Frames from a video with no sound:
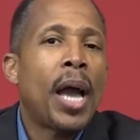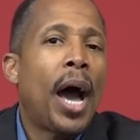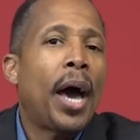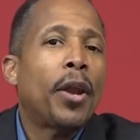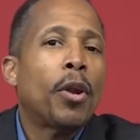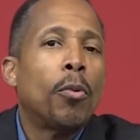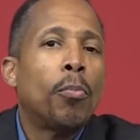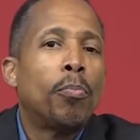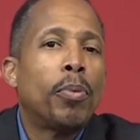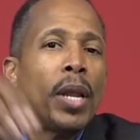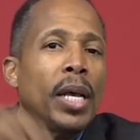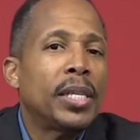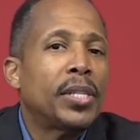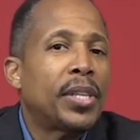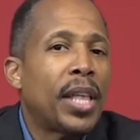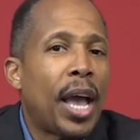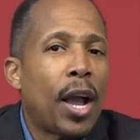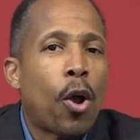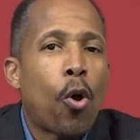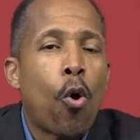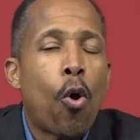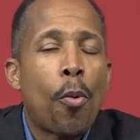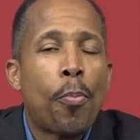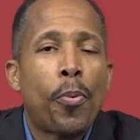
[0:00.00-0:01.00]
God will bless
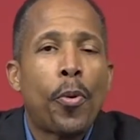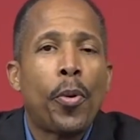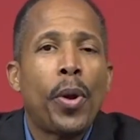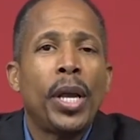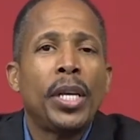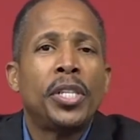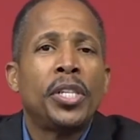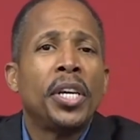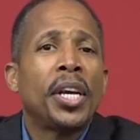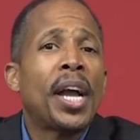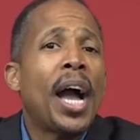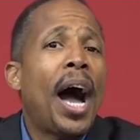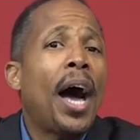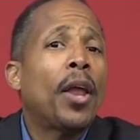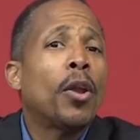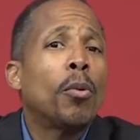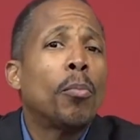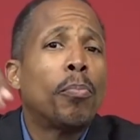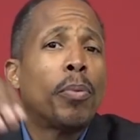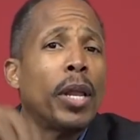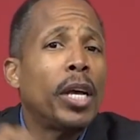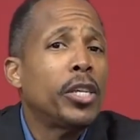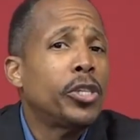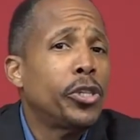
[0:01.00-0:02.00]
that corporation. God
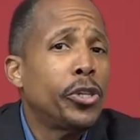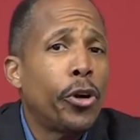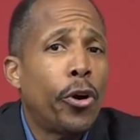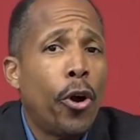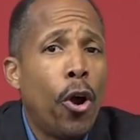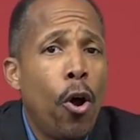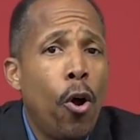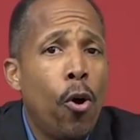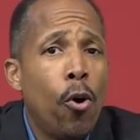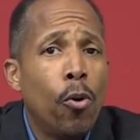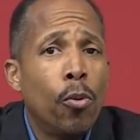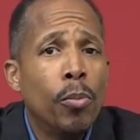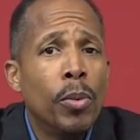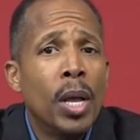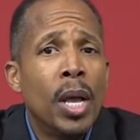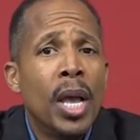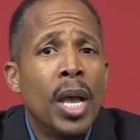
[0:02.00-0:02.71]
will bless your home.